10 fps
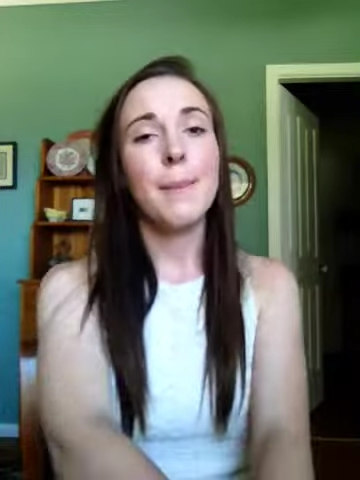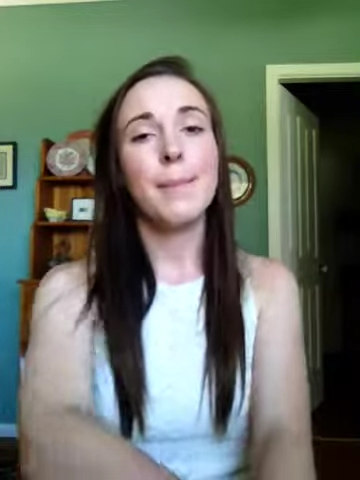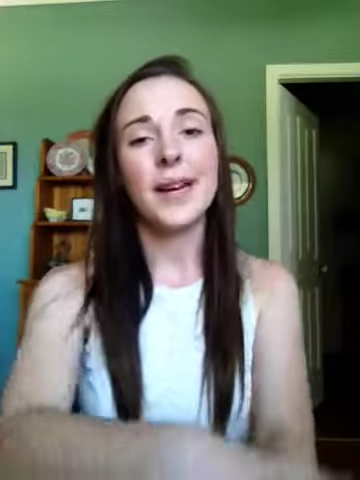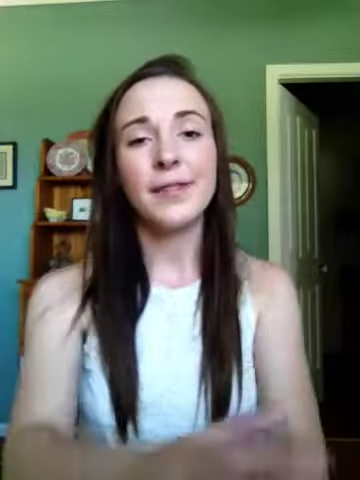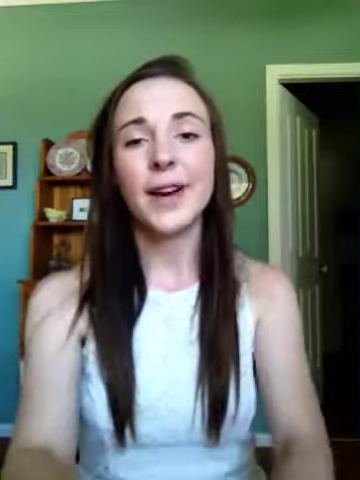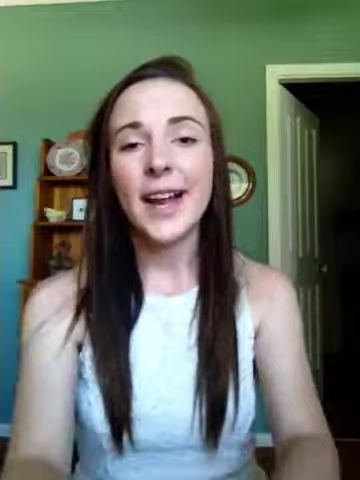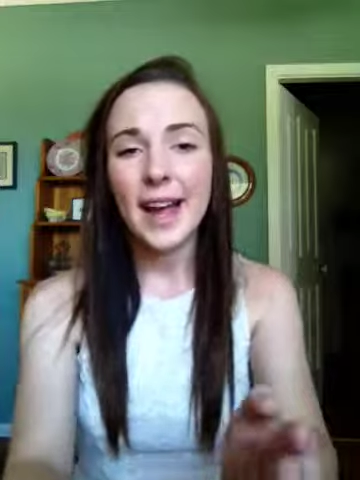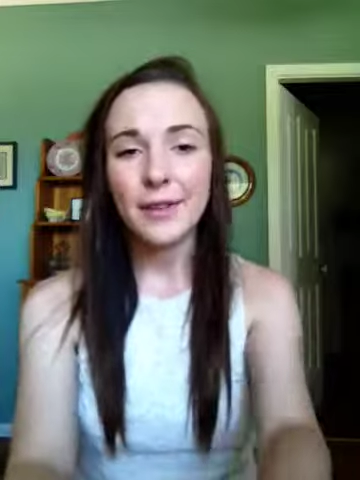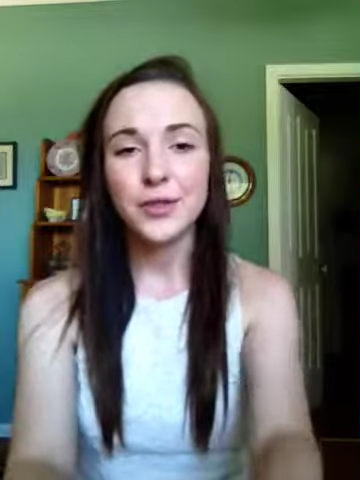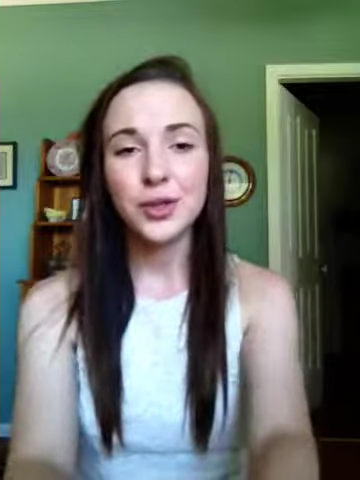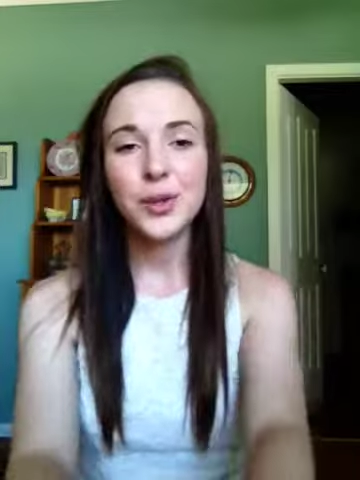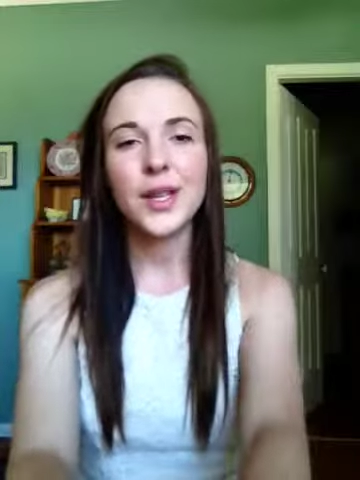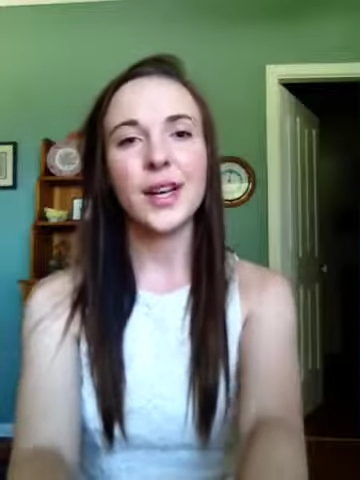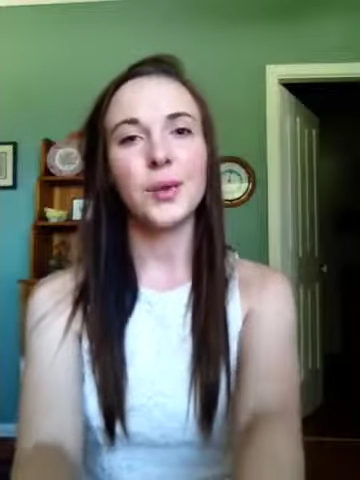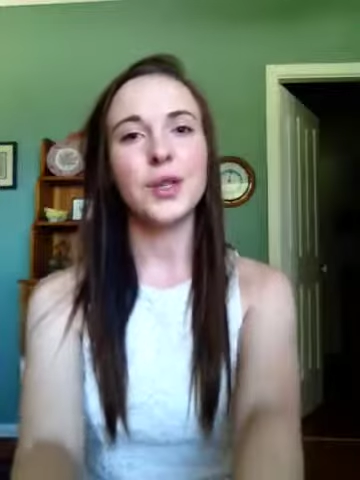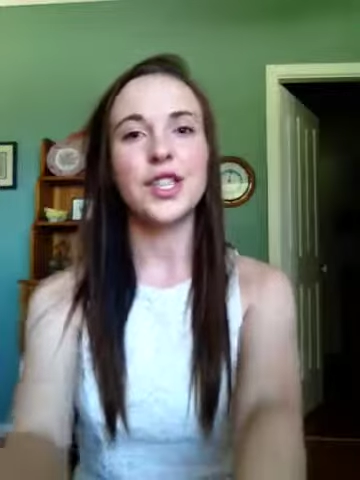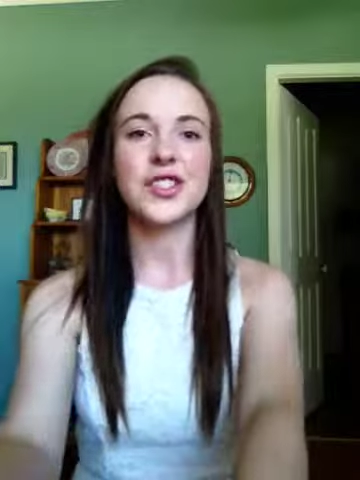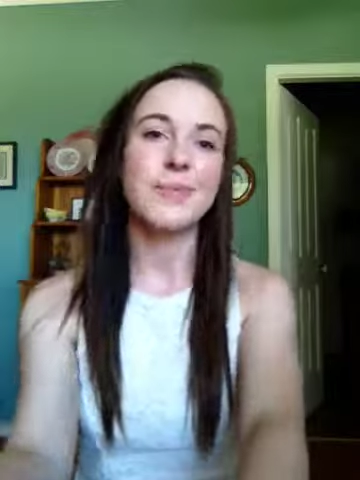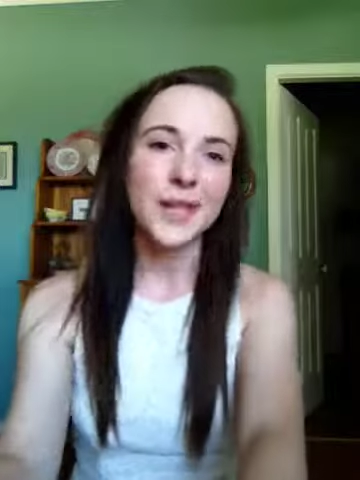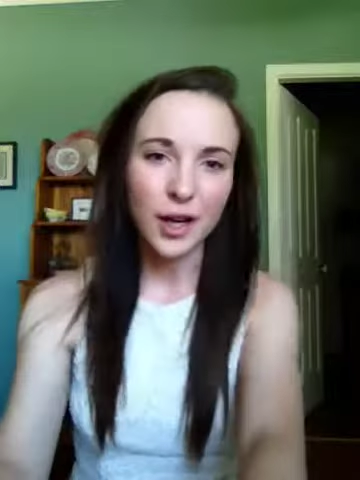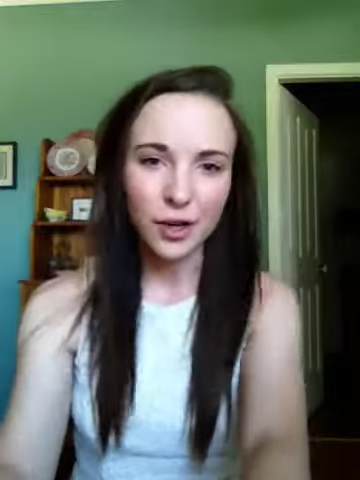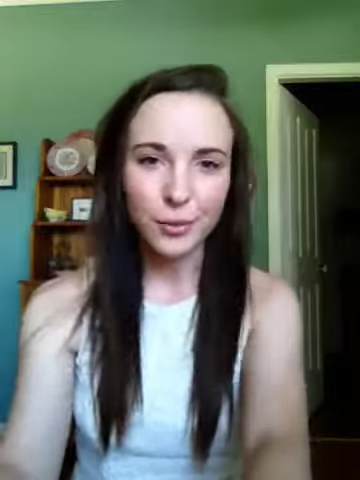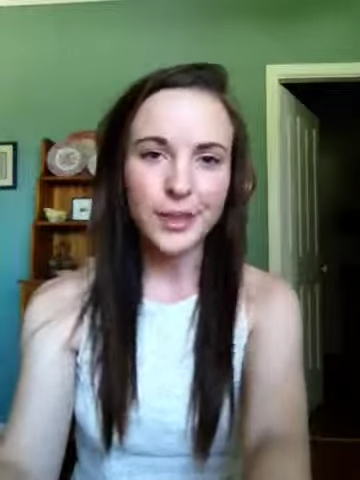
but if I have to, then I want to just be home.